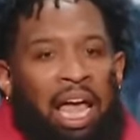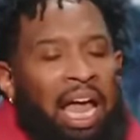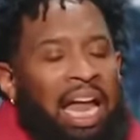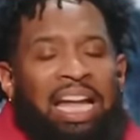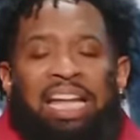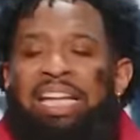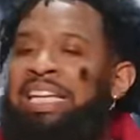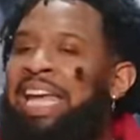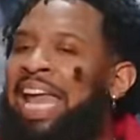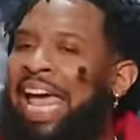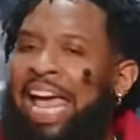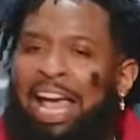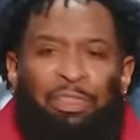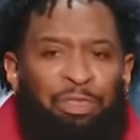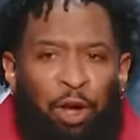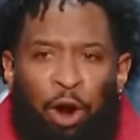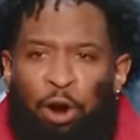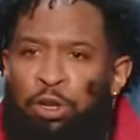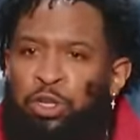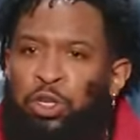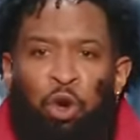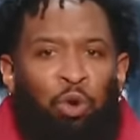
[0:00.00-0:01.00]

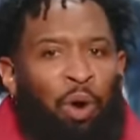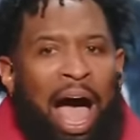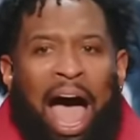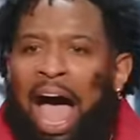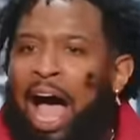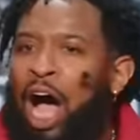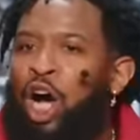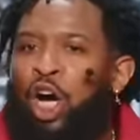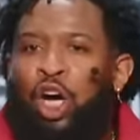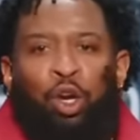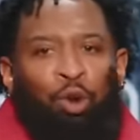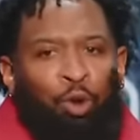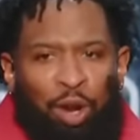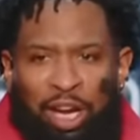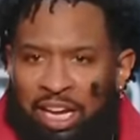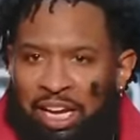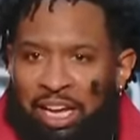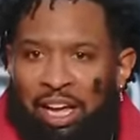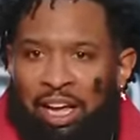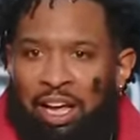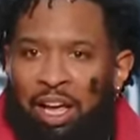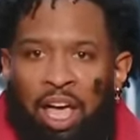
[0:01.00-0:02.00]
Neither do I agree
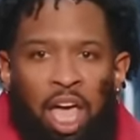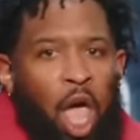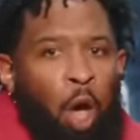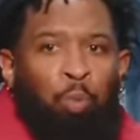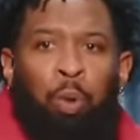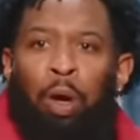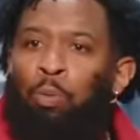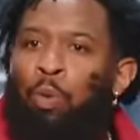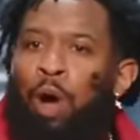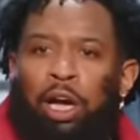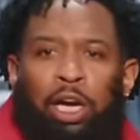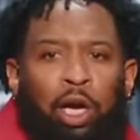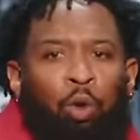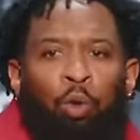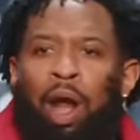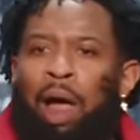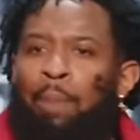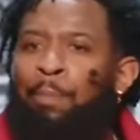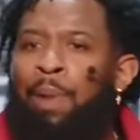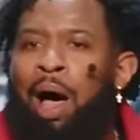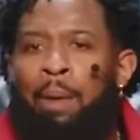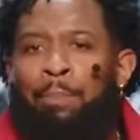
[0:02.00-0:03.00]
with what
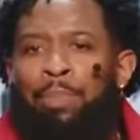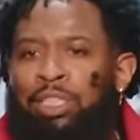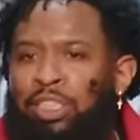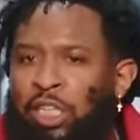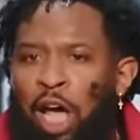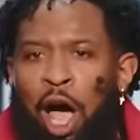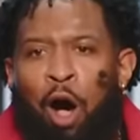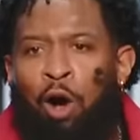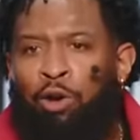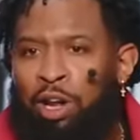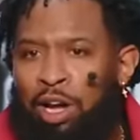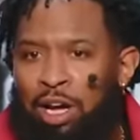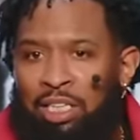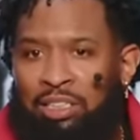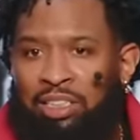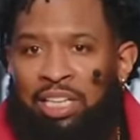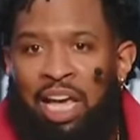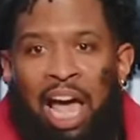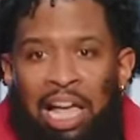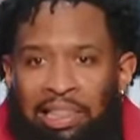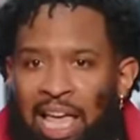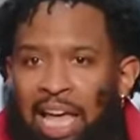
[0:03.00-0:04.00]
grandmama taught us
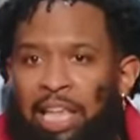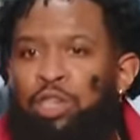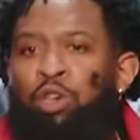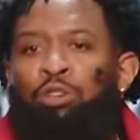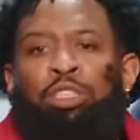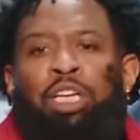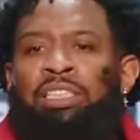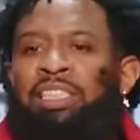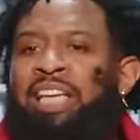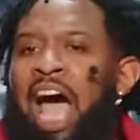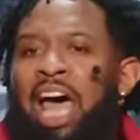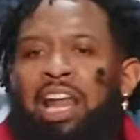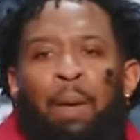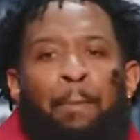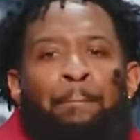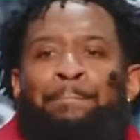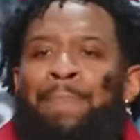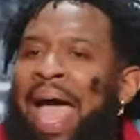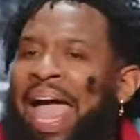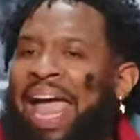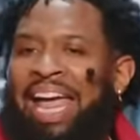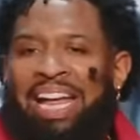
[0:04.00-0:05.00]
that you just gotta
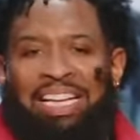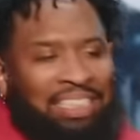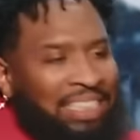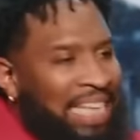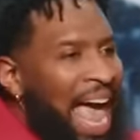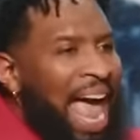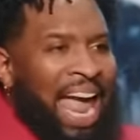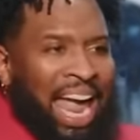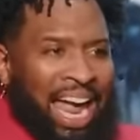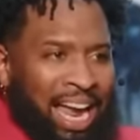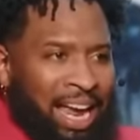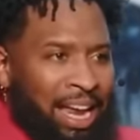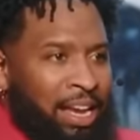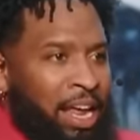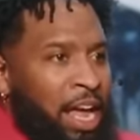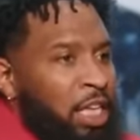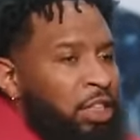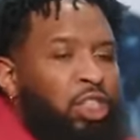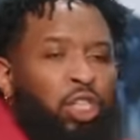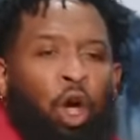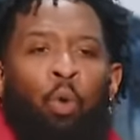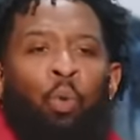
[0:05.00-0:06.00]
maintain
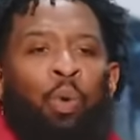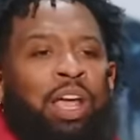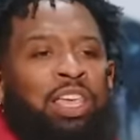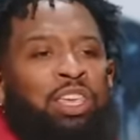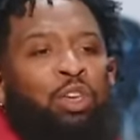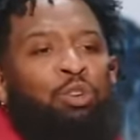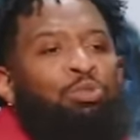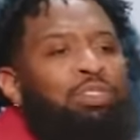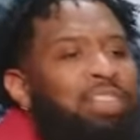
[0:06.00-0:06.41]
so when you